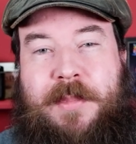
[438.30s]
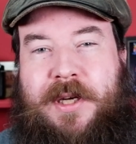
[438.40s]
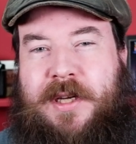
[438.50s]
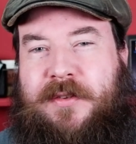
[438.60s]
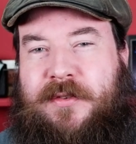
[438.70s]

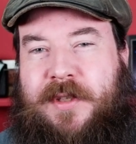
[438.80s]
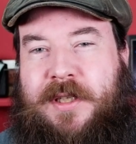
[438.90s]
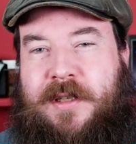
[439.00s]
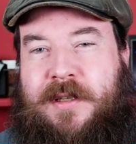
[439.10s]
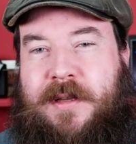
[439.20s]
but
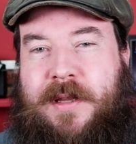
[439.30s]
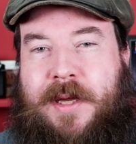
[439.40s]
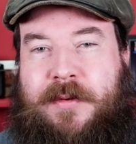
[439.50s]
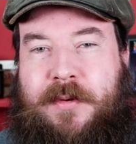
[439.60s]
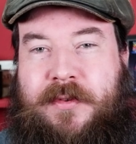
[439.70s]
conceded
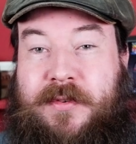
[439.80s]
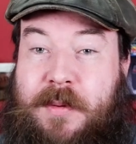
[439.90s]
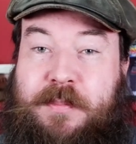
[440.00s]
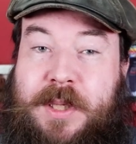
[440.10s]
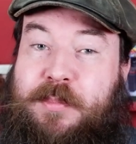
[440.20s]
that
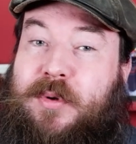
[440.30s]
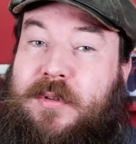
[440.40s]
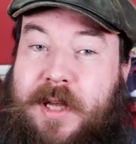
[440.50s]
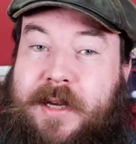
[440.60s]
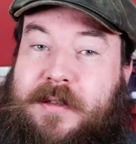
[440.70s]
some
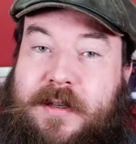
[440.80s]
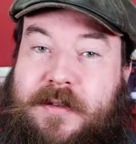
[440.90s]
people liked